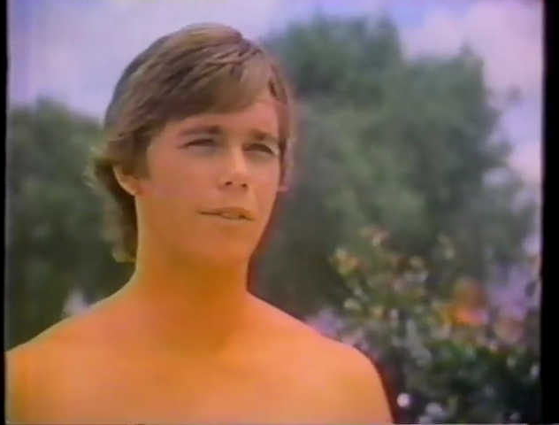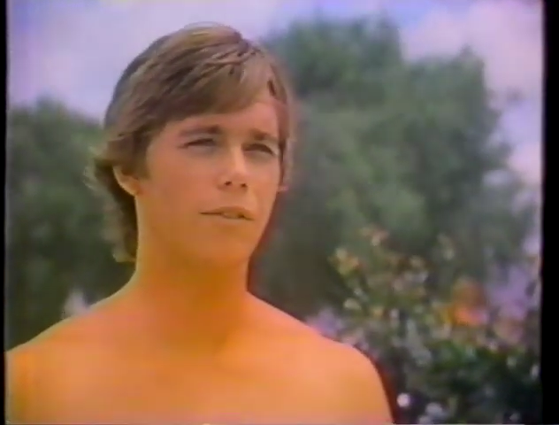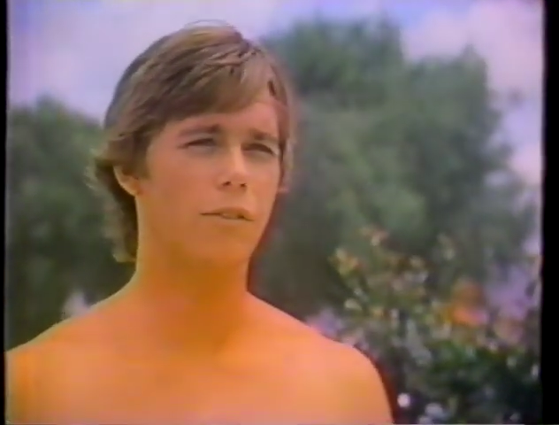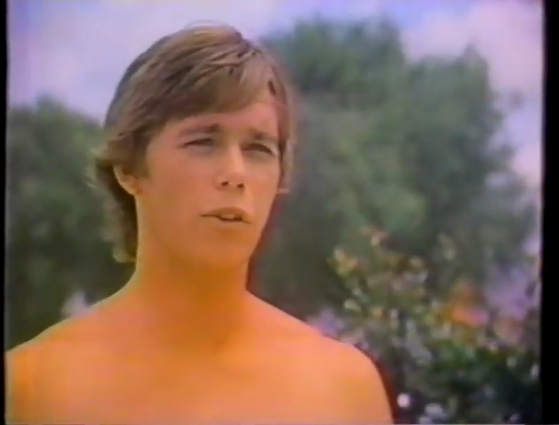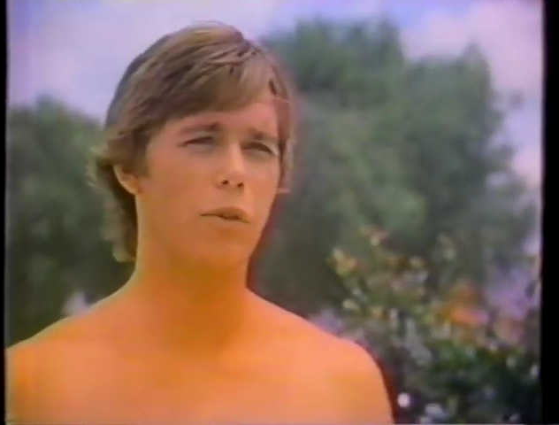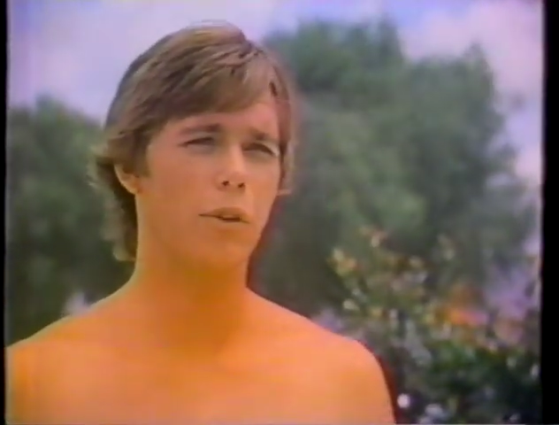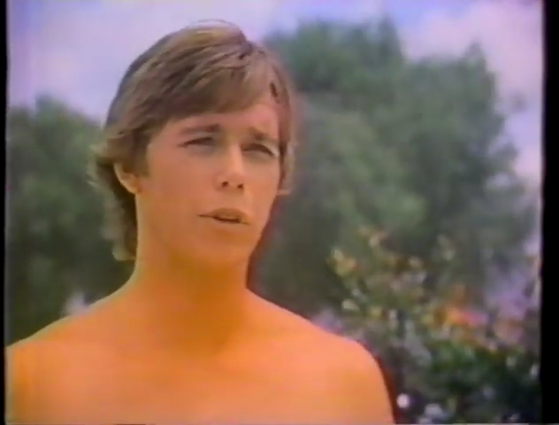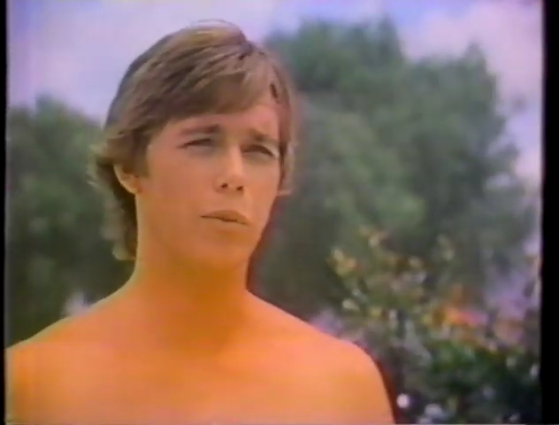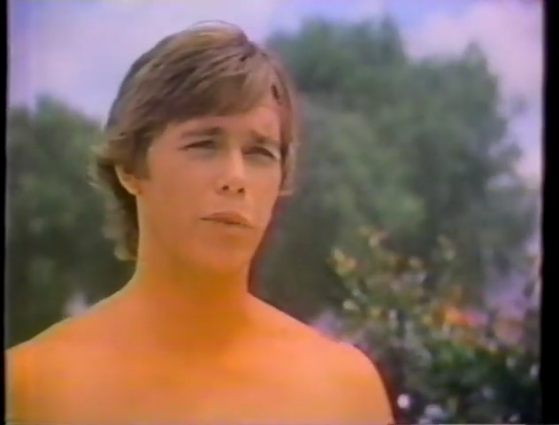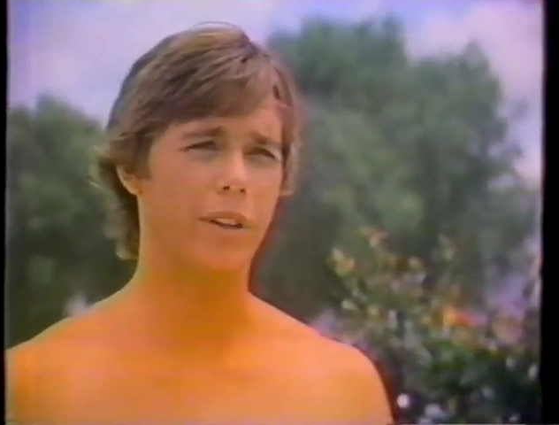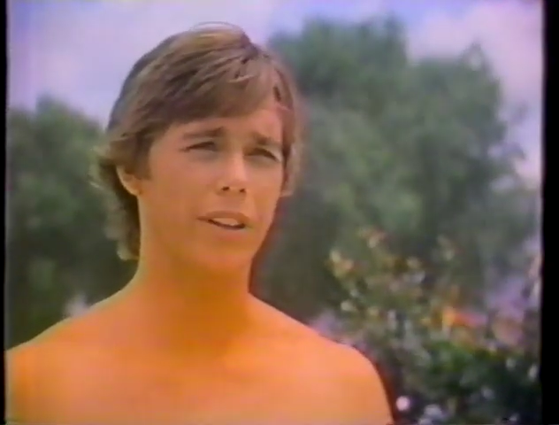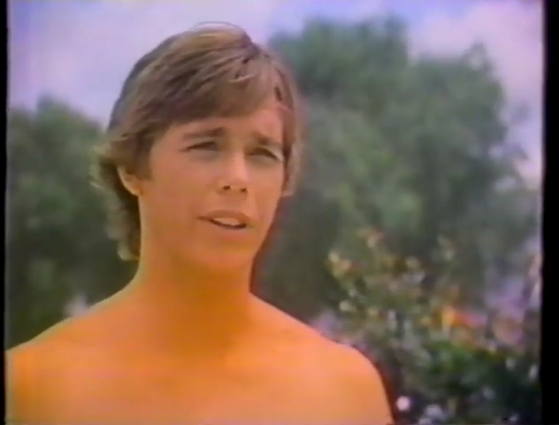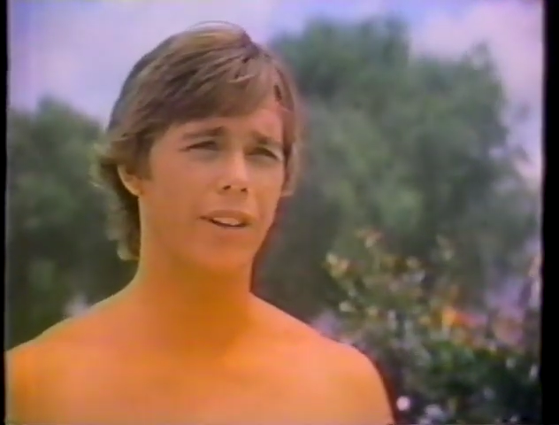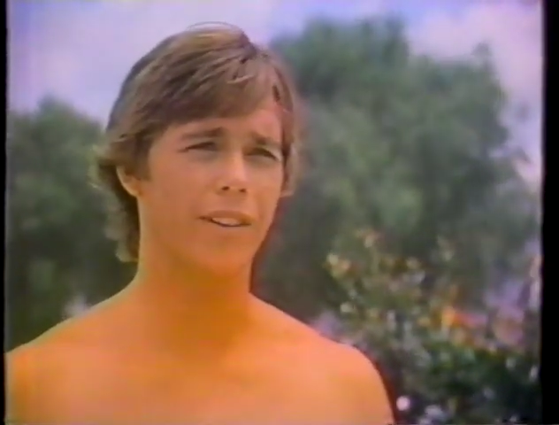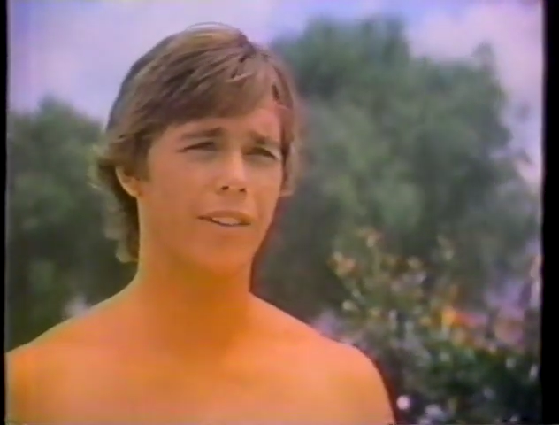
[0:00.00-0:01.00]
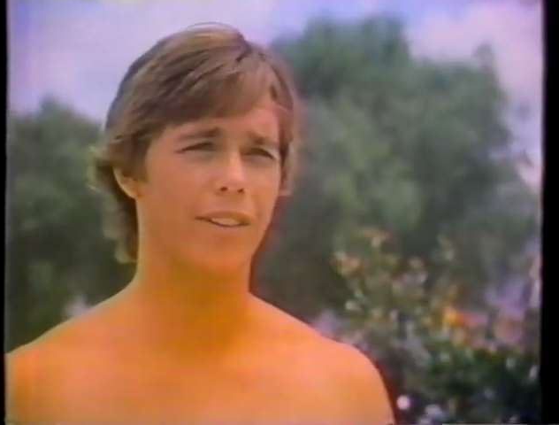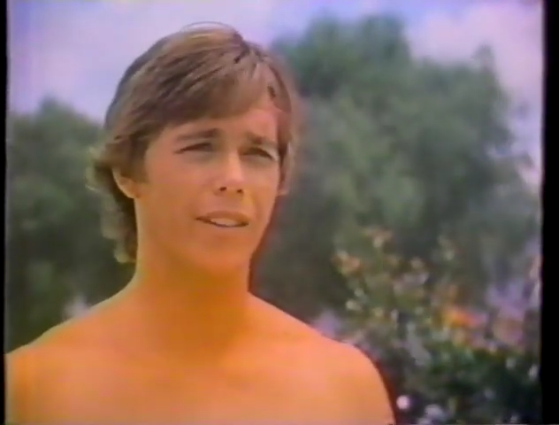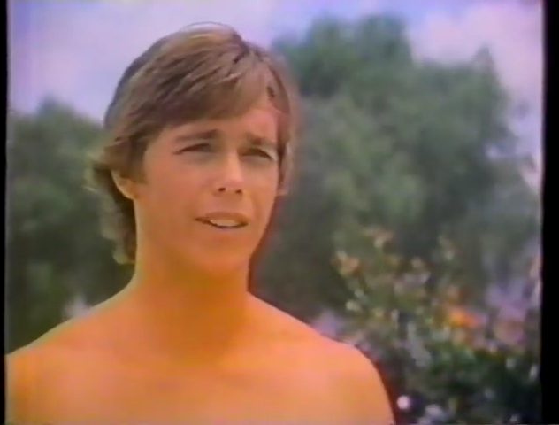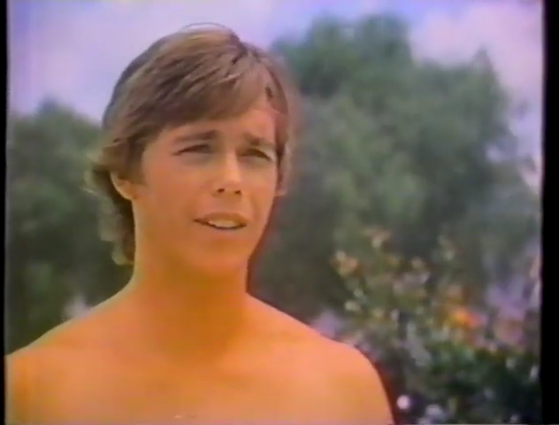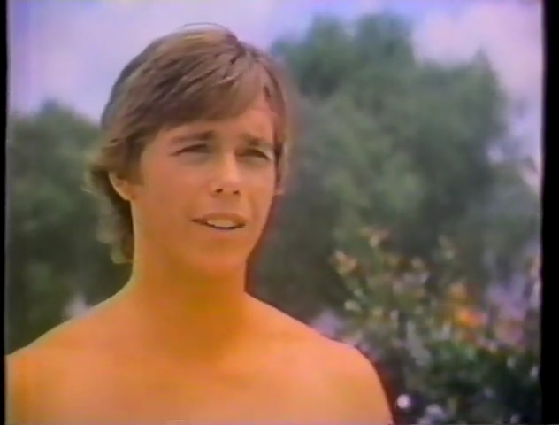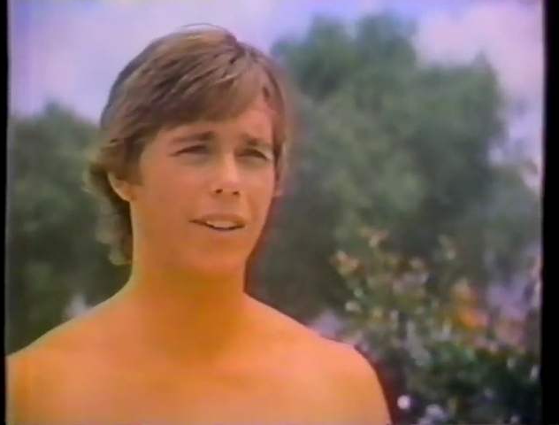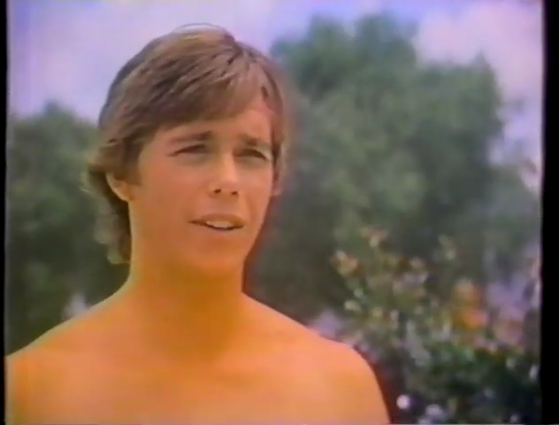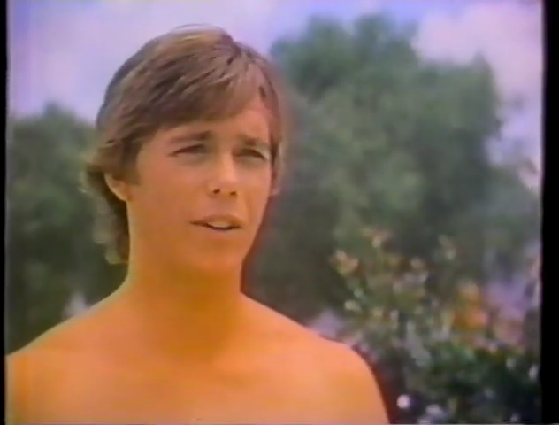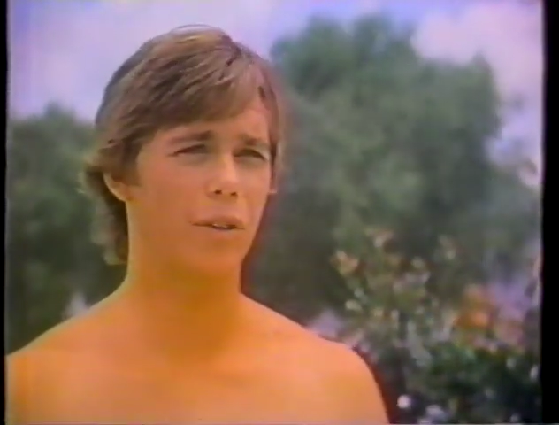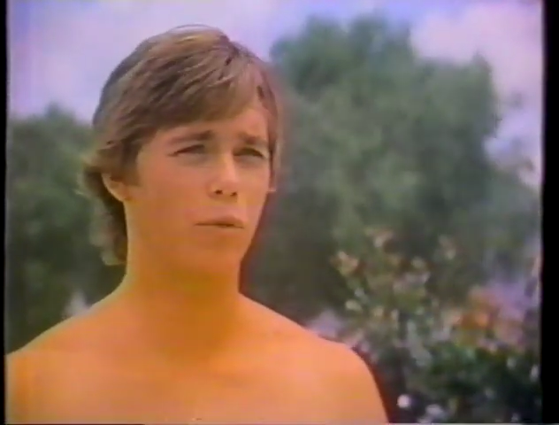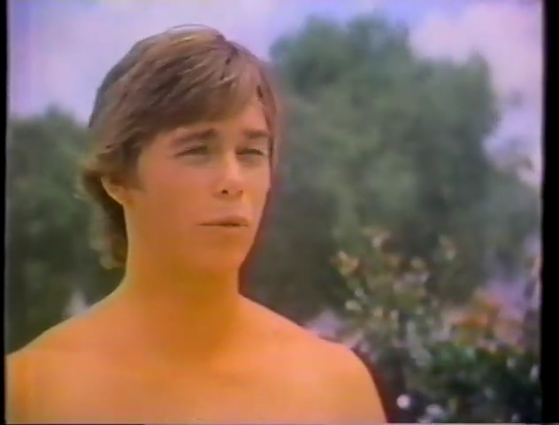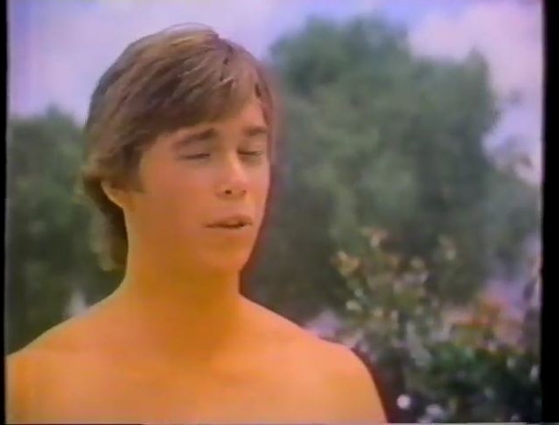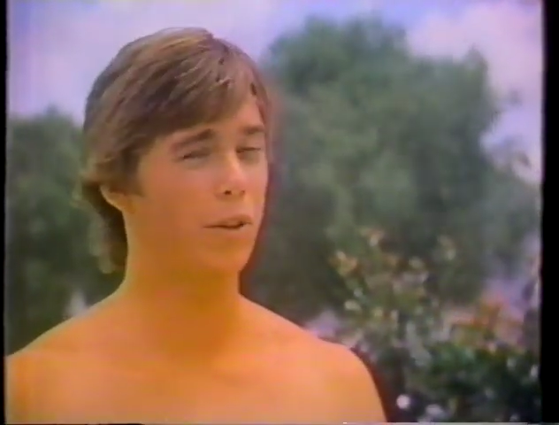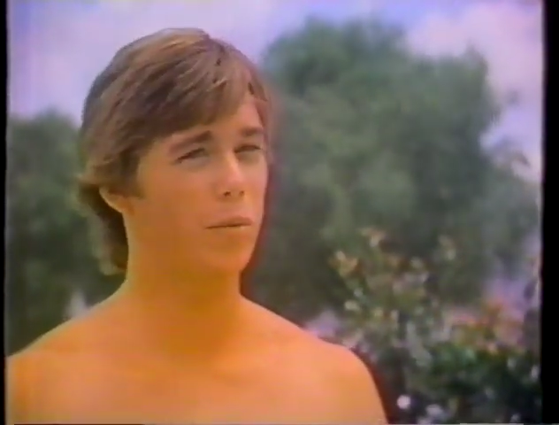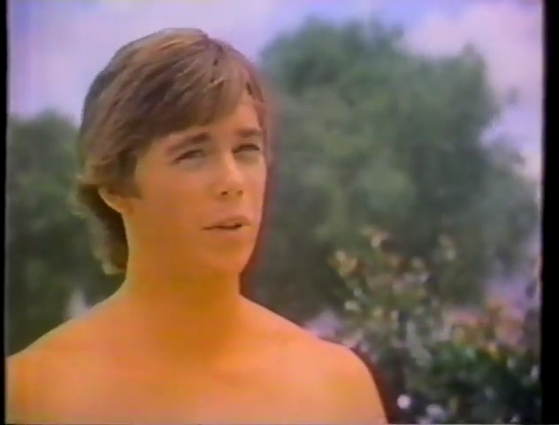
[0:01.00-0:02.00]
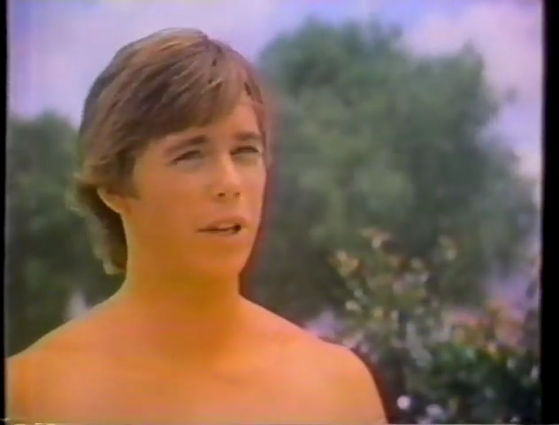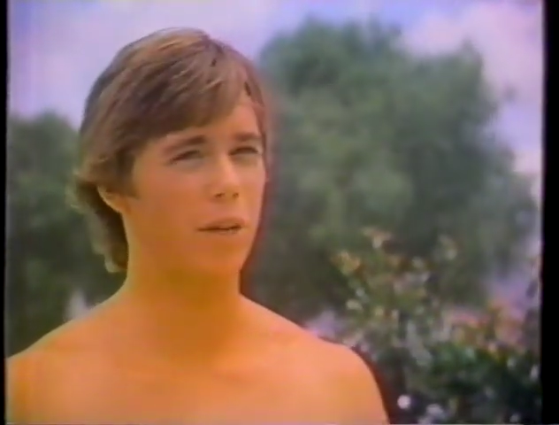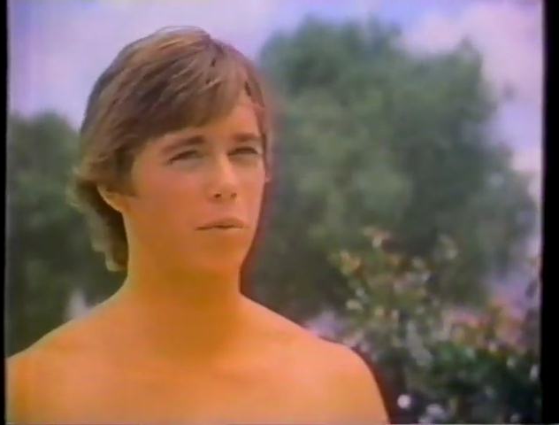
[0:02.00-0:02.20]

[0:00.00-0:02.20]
know anybody there, and I think I'll really be out of